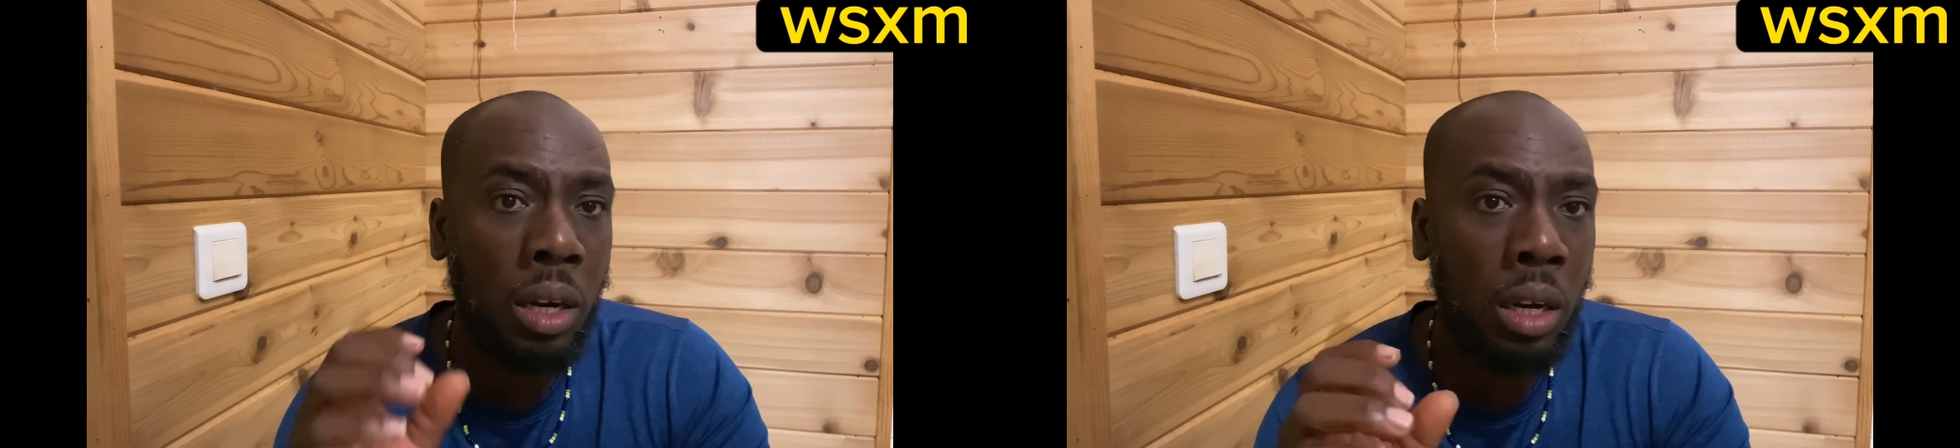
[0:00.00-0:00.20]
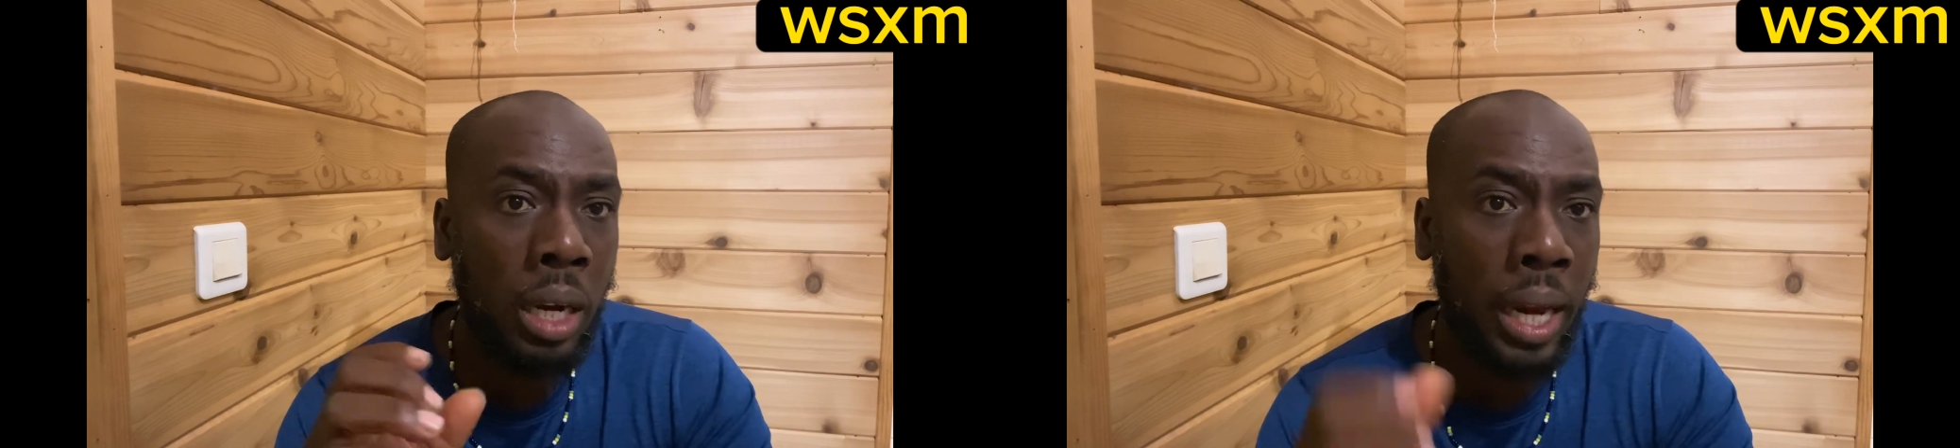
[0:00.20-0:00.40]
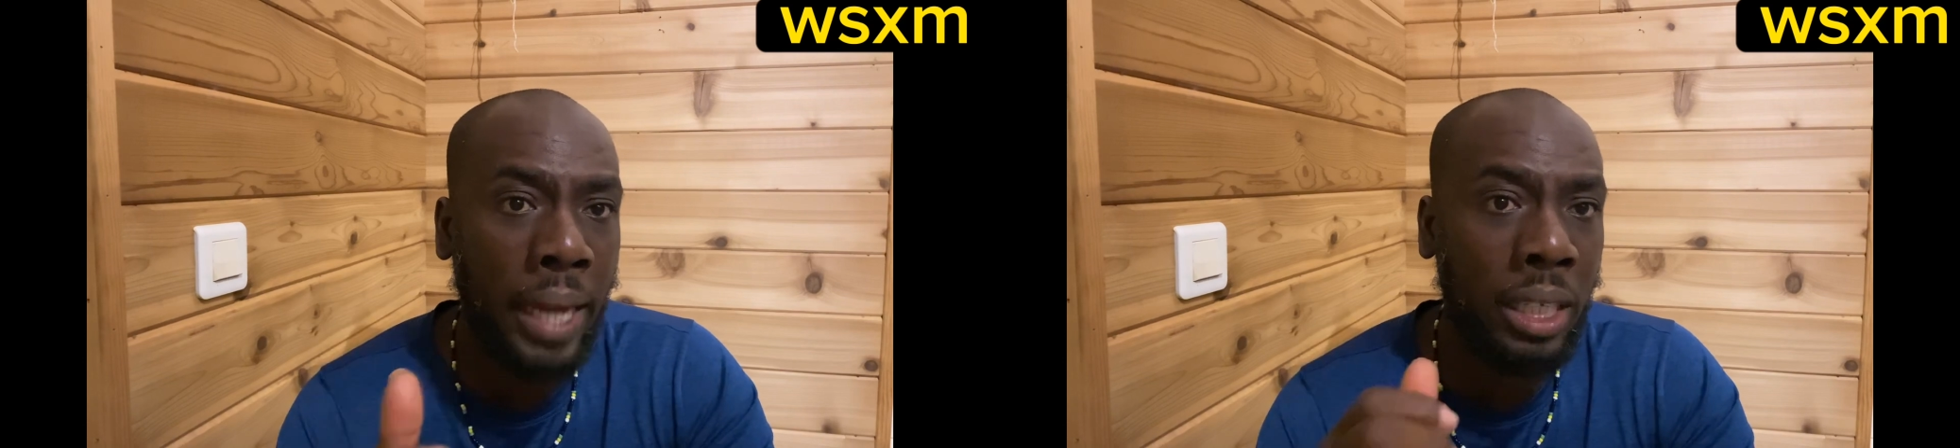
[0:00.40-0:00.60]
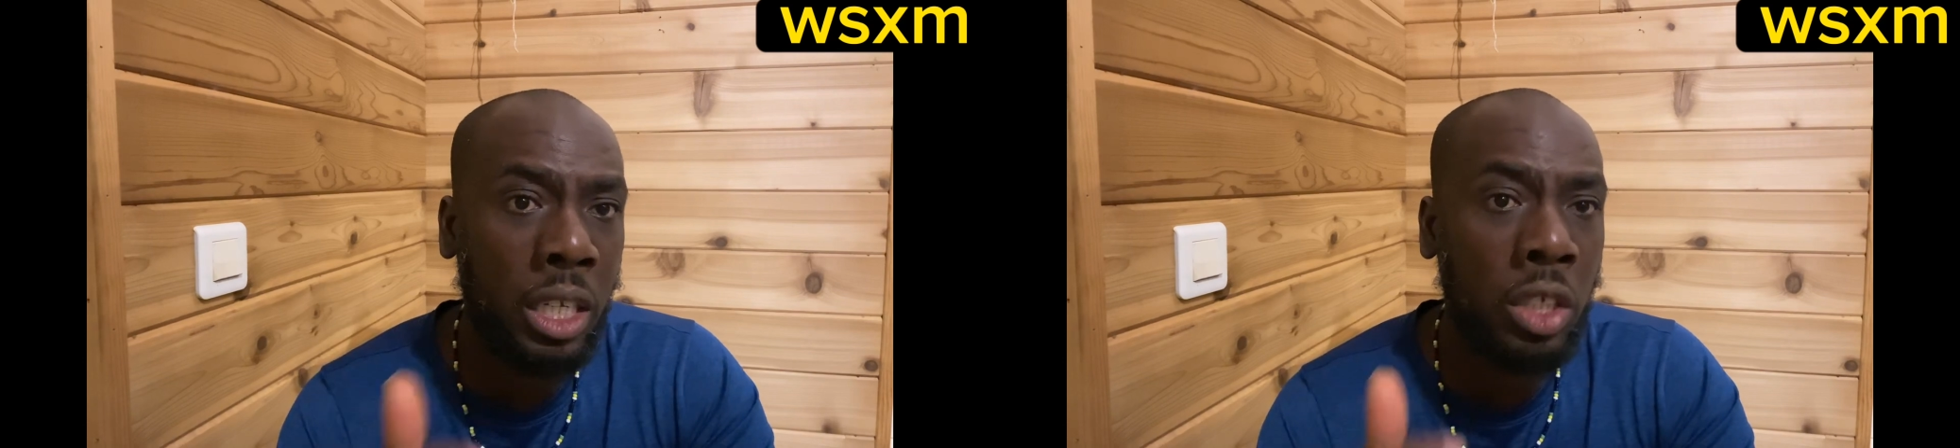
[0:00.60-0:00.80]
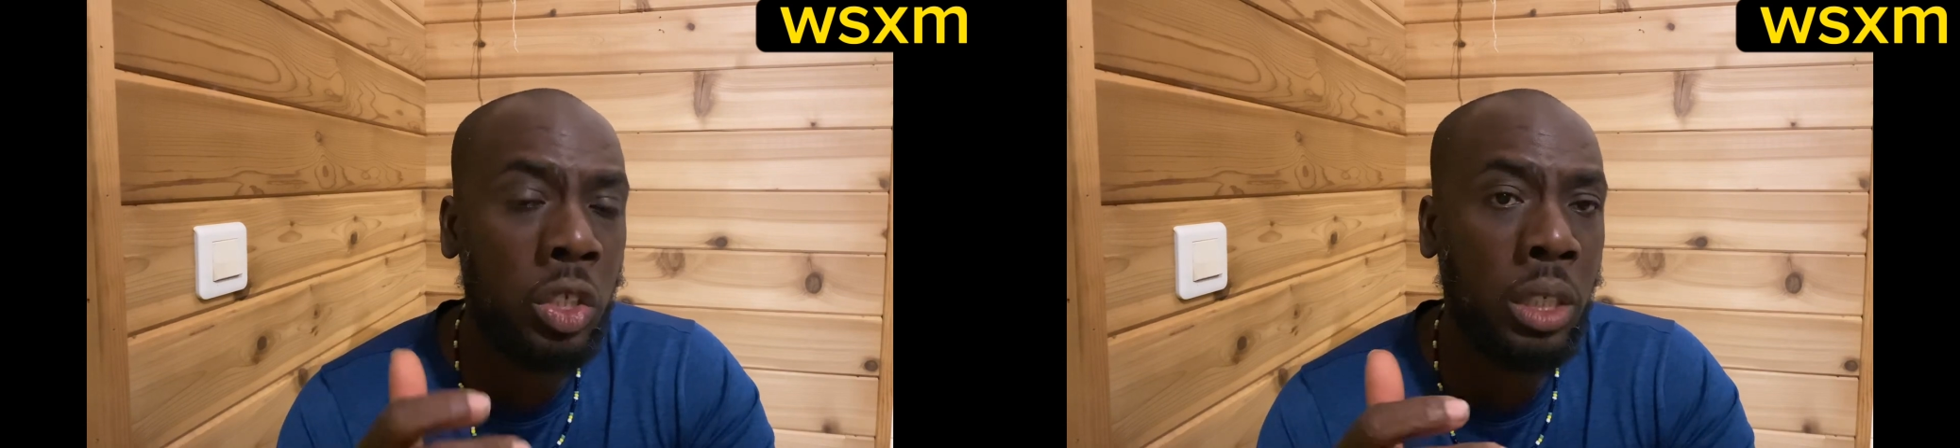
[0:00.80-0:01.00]
light and
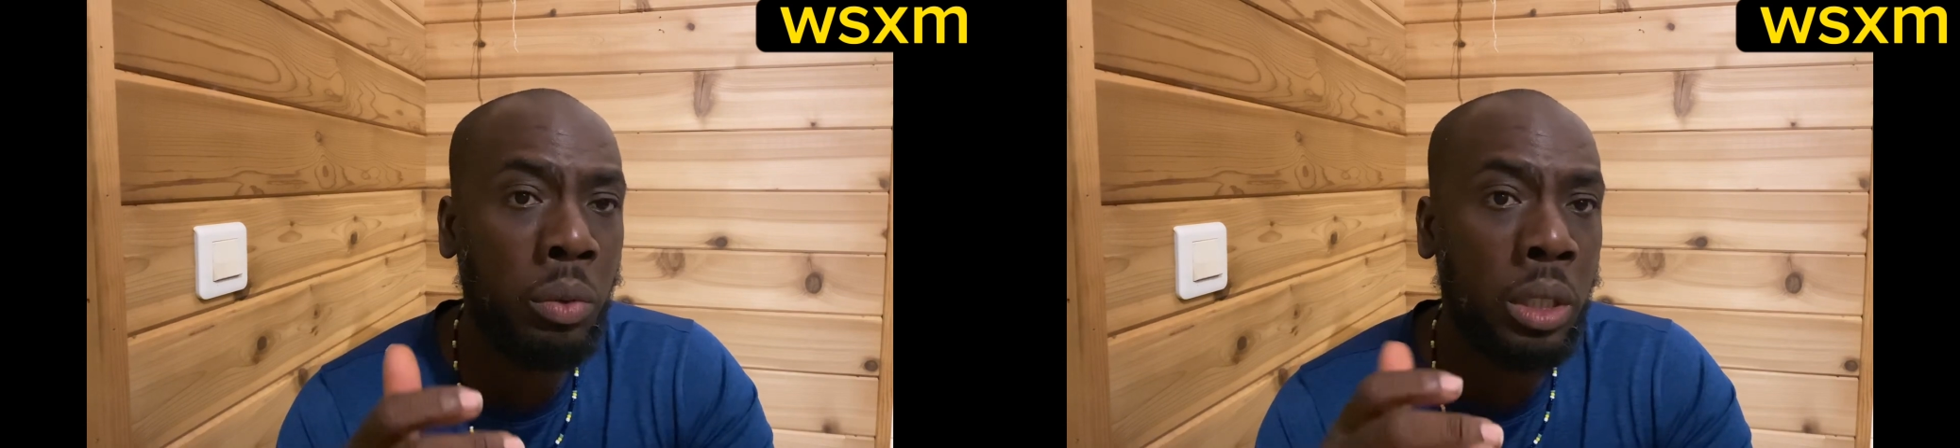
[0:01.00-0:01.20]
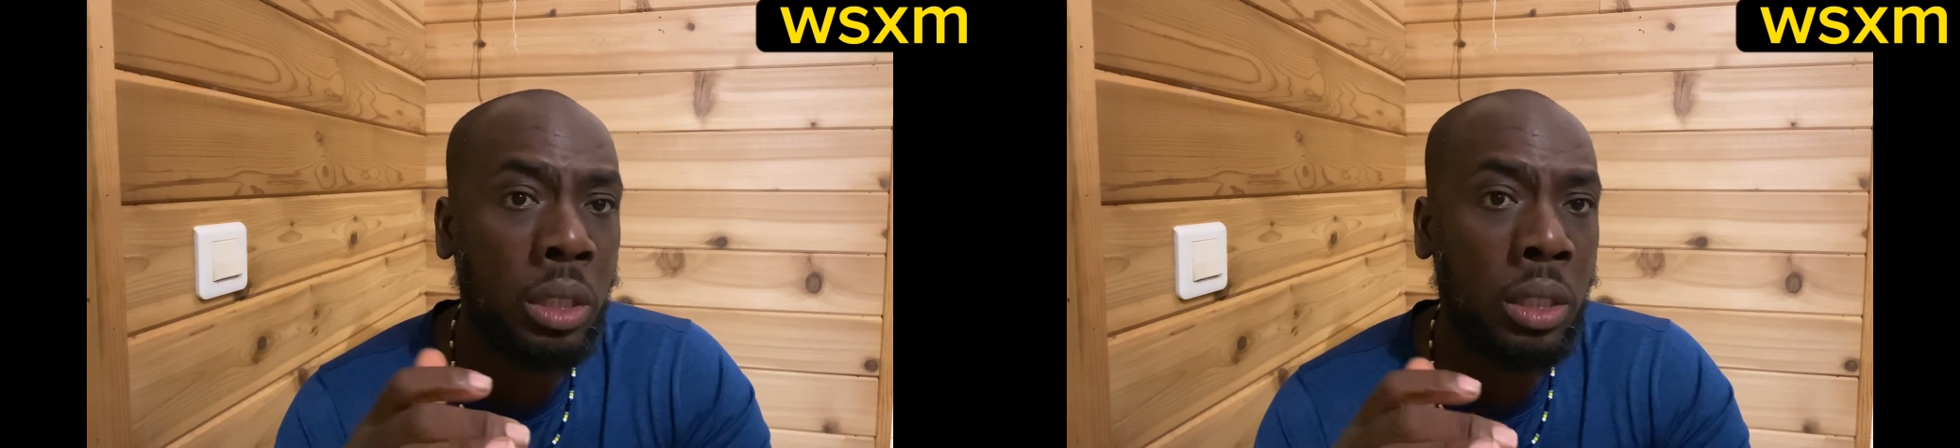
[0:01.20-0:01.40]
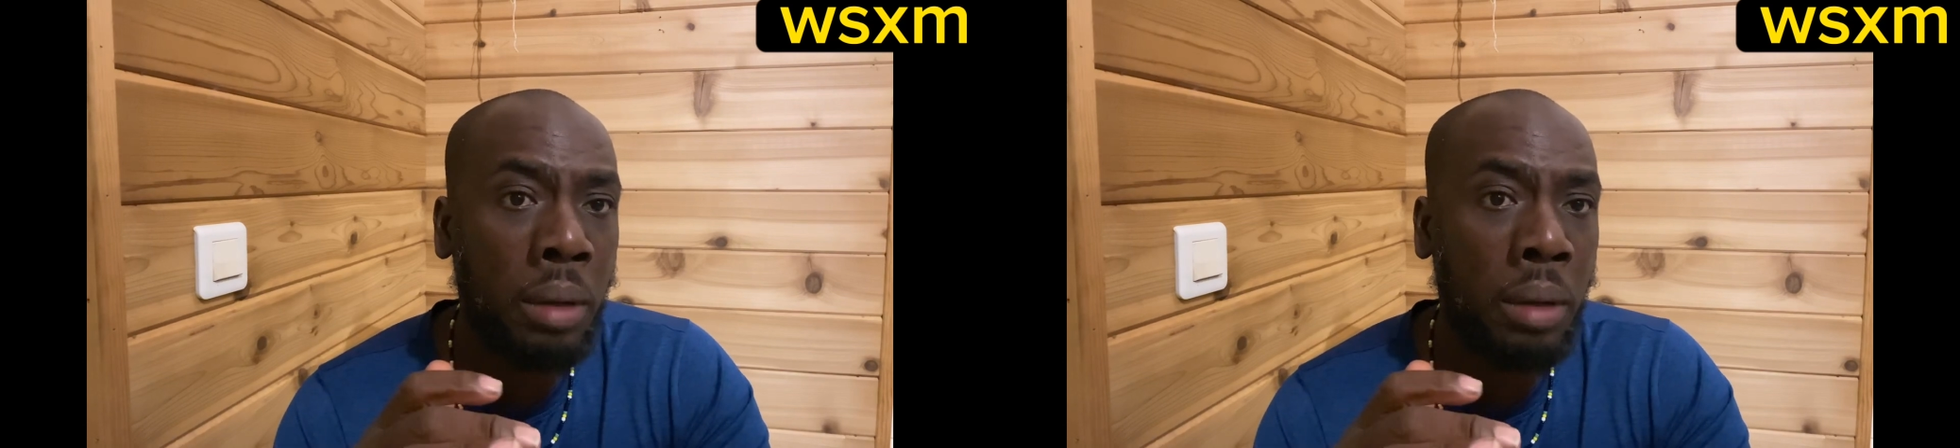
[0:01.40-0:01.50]
electricity was